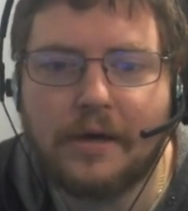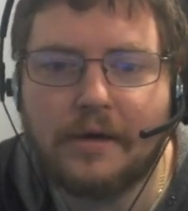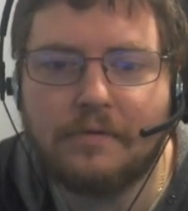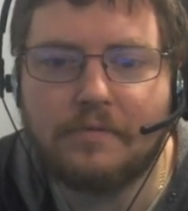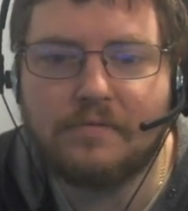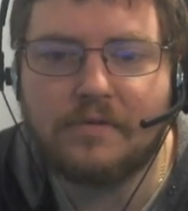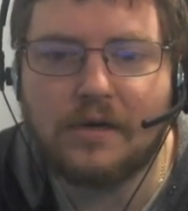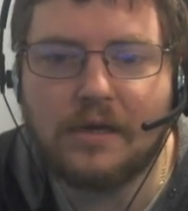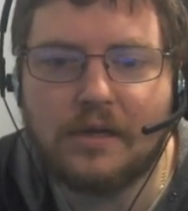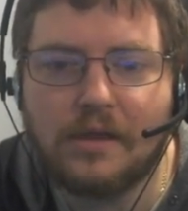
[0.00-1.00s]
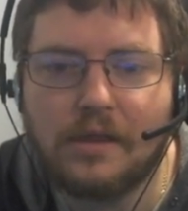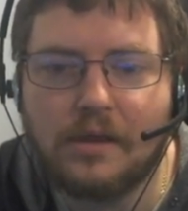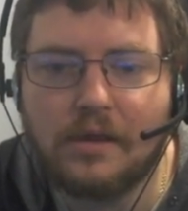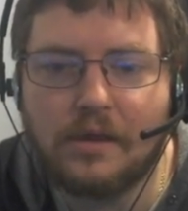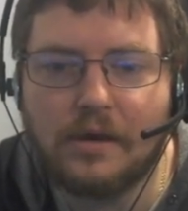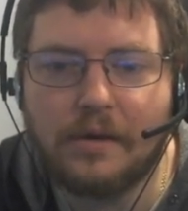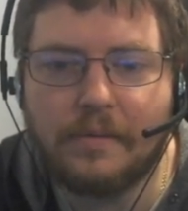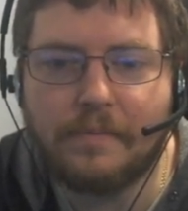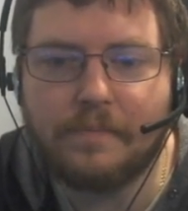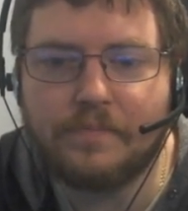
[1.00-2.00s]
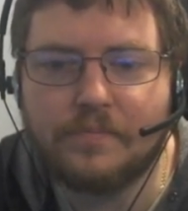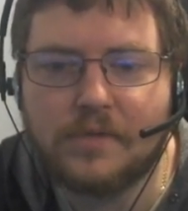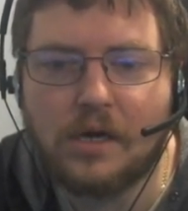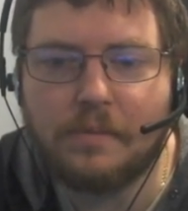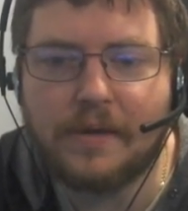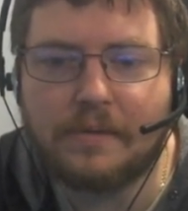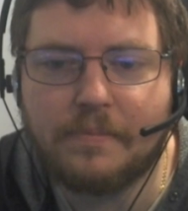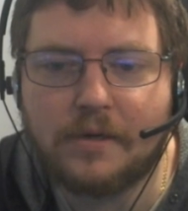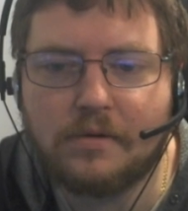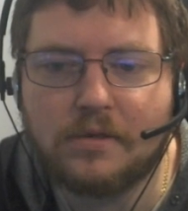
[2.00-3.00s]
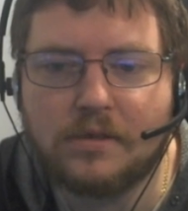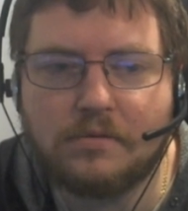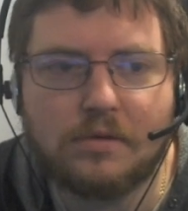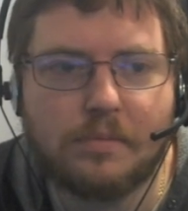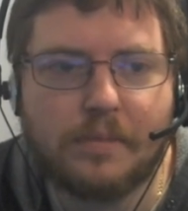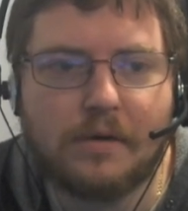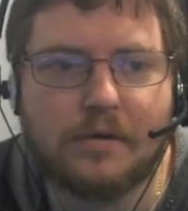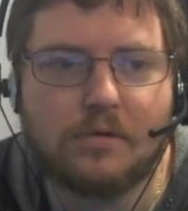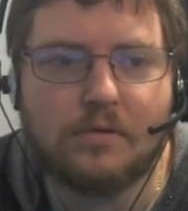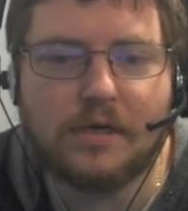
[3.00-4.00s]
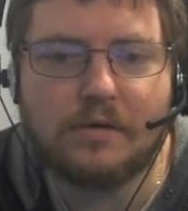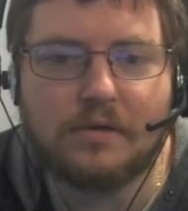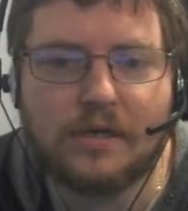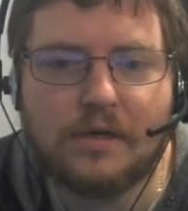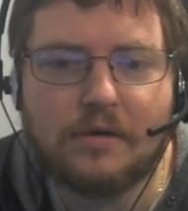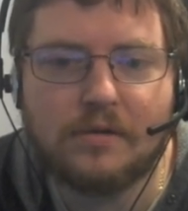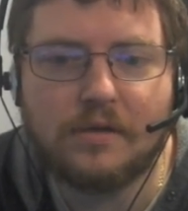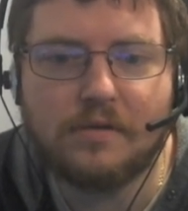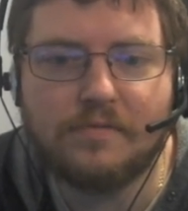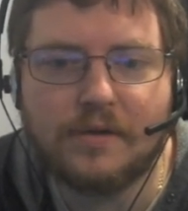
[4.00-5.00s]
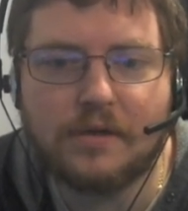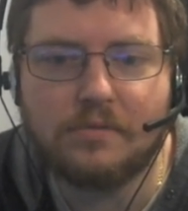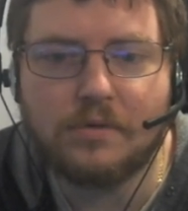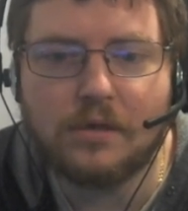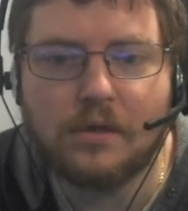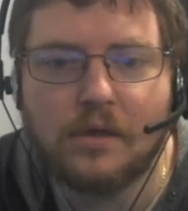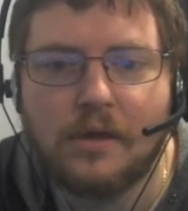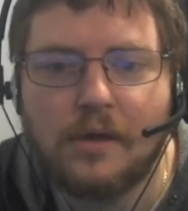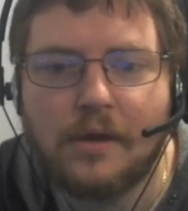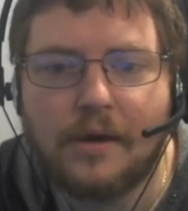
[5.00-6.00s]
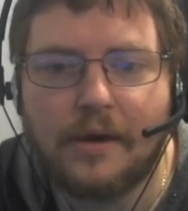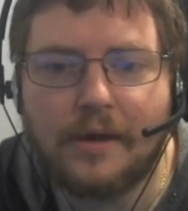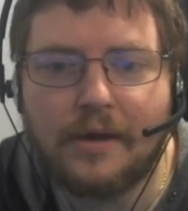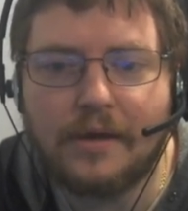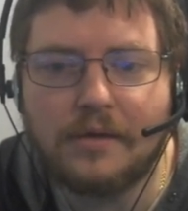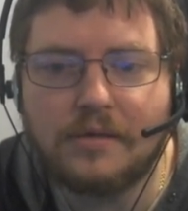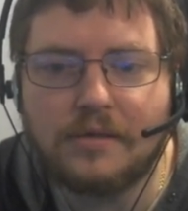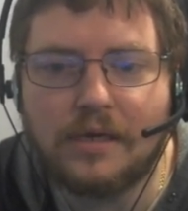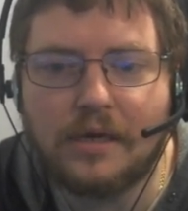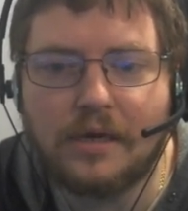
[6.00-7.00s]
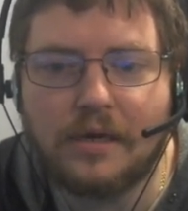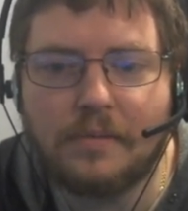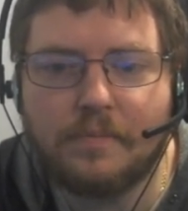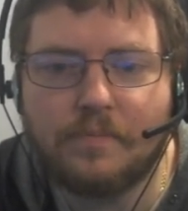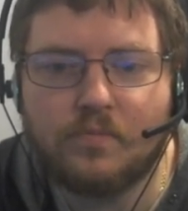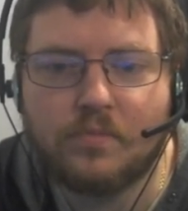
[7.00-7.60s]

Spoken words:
We've got the compact micro auxiliary power core down here, the Vigor one, and so